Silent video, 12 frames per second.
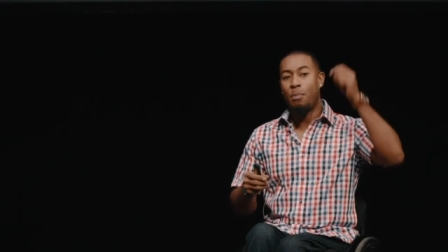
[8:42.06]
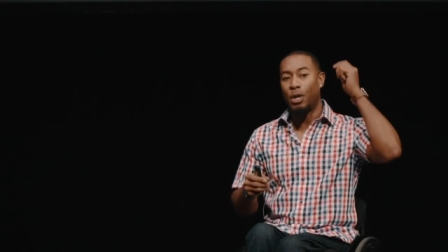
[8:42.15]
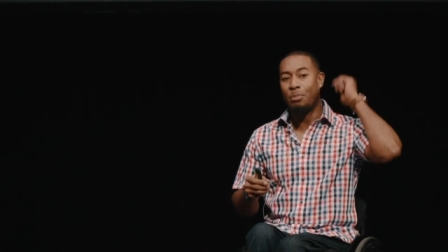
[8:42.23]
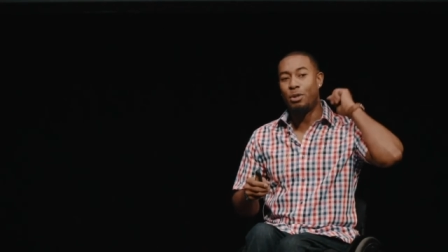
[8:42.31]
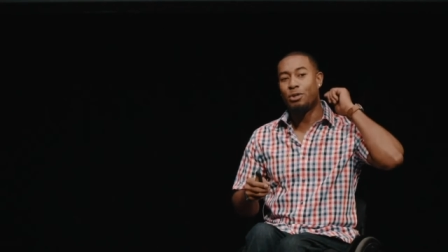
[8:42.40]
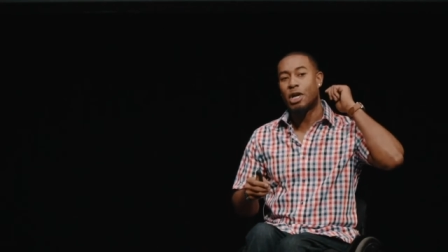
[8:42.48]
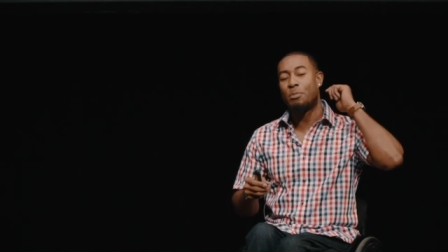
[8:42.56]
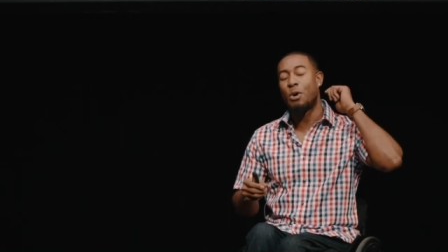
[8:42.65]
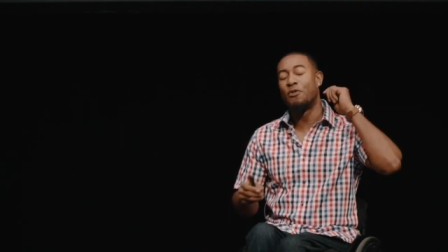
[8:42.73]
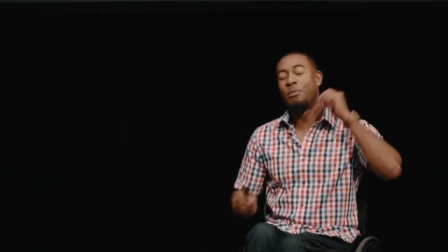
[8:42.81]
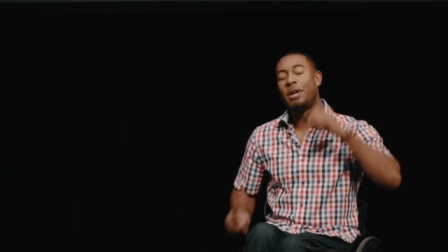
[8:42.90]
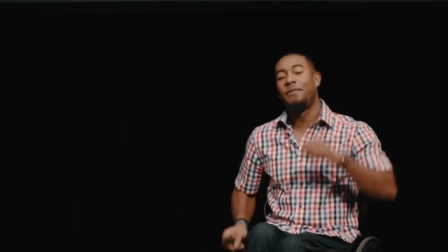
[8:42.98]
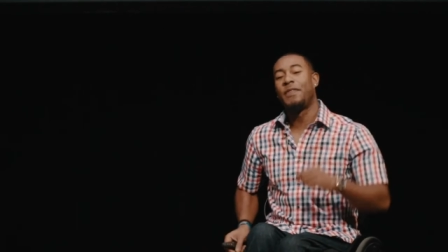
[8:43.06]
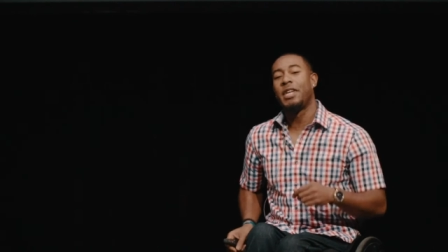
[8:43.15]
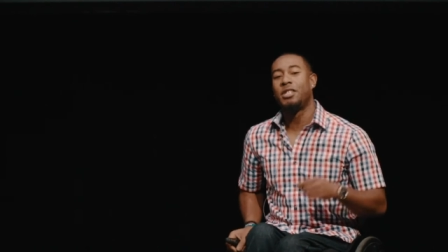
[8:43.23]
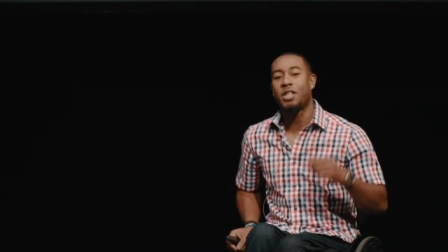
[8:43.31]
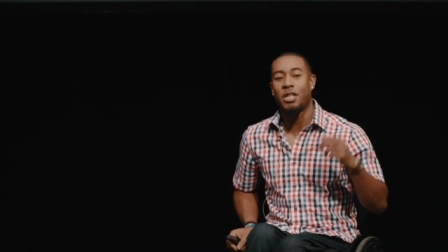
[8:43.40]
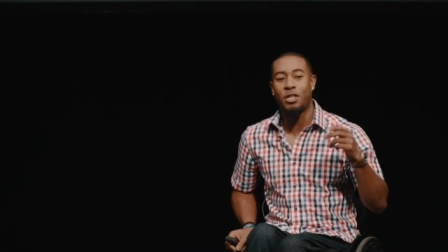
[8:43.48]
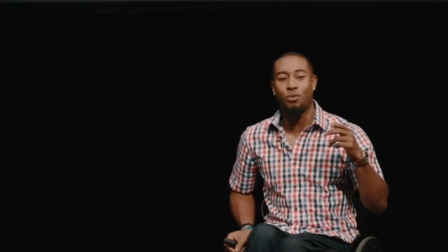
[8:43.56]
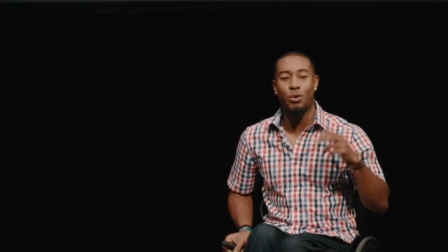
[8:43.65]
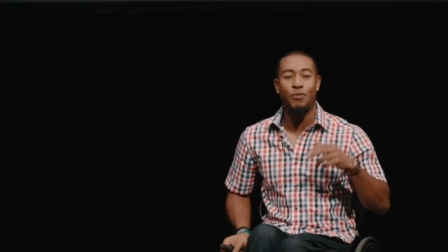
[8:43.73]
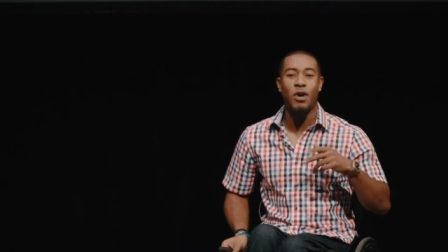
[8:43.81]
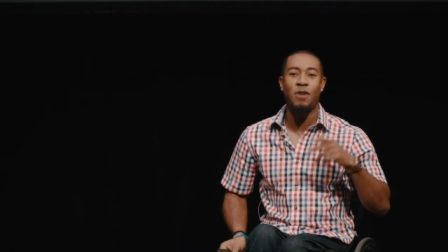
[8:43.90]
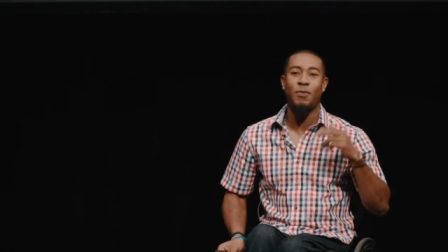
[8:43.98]
put a blue tarp over my face, cut the
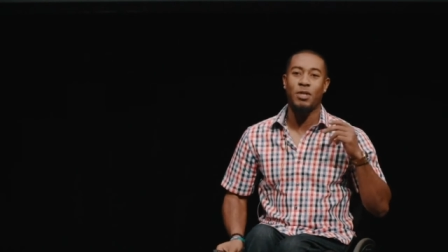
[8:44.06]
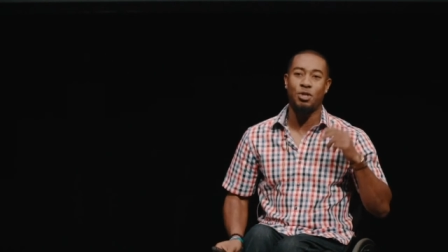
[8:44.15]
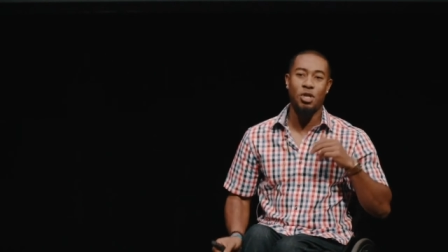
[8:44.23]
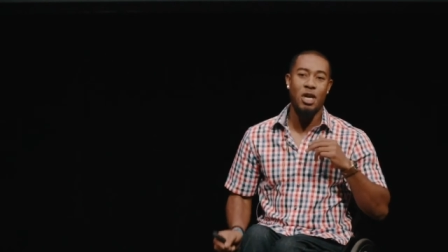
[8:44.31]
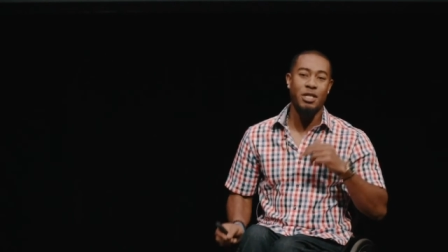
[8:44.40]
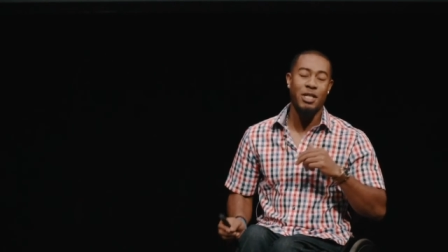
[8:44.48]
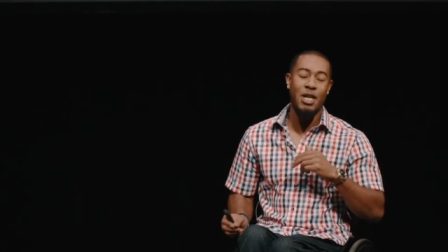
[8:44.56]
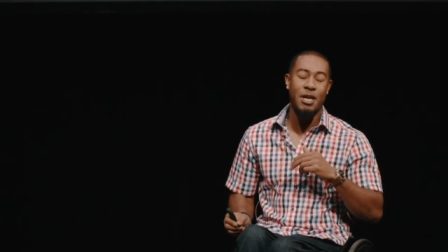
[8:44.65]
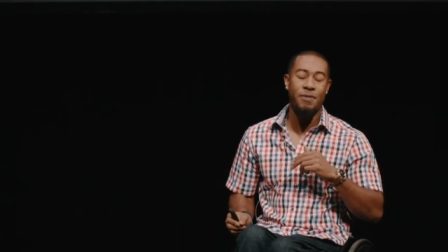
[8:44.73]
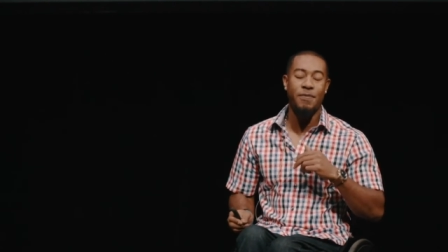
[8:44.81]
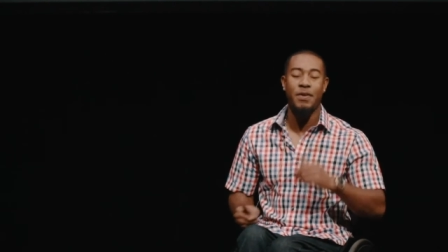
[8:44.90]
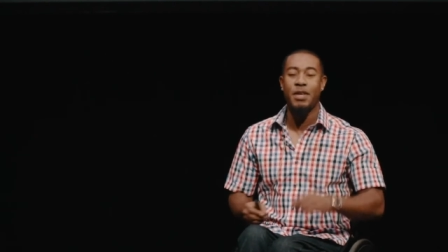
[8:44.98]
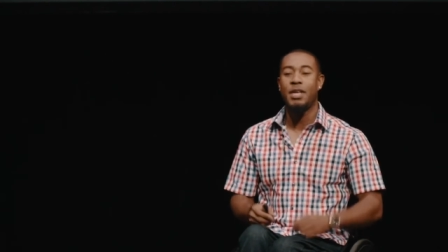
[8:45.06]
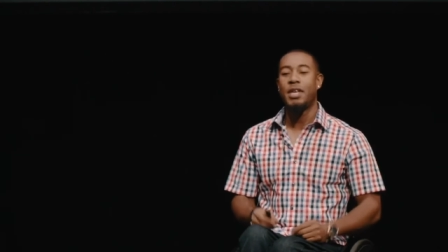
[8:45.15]
roof off of the jaws of life.